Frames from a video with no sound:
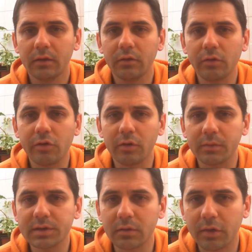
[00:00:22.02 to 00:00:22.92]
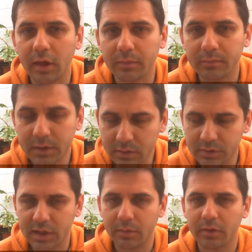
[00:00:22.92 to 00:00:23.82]
The usual
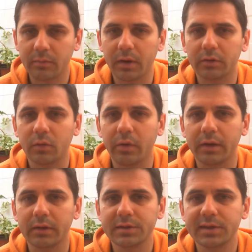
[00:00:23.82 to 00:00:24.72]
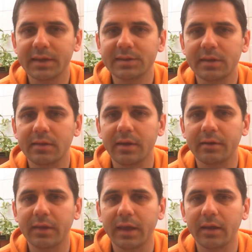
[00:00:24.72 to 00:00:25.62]
misconception about the quadrants is that they
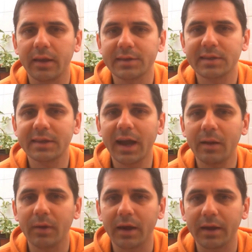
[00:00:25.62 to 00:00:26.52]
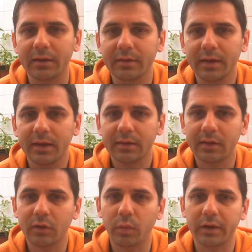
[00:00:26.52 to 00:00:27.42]
are taken as a timeline,
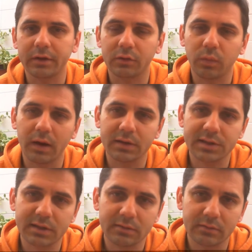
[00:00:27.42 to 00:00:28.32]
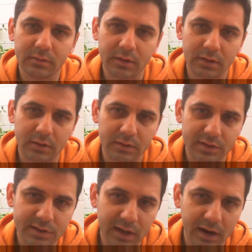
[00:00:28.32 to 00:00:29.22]
that the quadrant 1
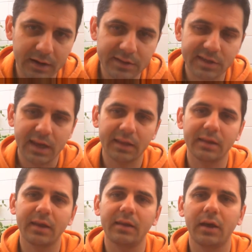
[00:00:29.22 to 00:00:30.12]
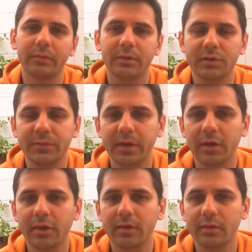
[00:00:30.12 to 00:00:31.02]
starts, and then after it's
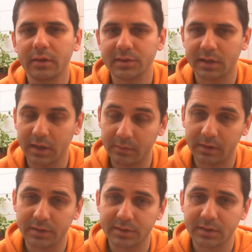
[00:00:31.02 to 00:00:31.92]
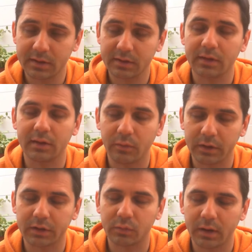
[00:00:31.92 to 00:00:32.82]
finished, these activities in the
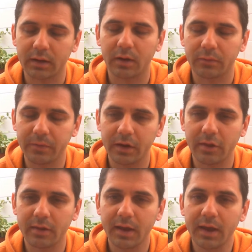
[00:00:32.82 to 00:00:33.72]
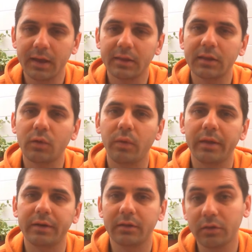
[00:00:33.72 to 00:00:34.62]
quadrant 1 are finished, then the
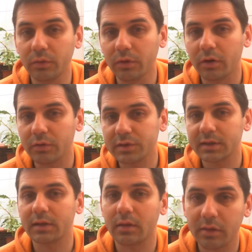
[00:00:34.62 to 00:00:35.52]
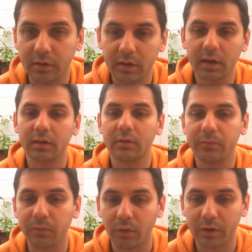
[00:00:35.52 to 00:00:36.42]
quadrant 2 goes, and then 3, and then
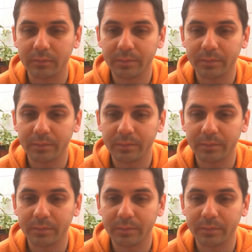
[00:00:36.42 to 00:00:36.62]
4.